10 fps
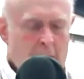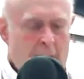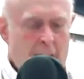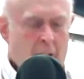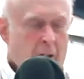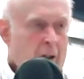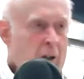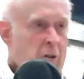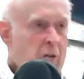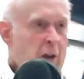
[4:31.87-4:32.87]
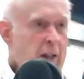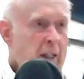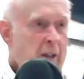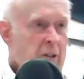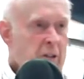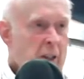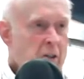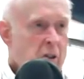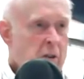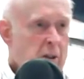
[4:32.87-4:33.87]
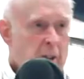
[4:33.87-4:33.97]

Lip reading: And you can also find out the schedule,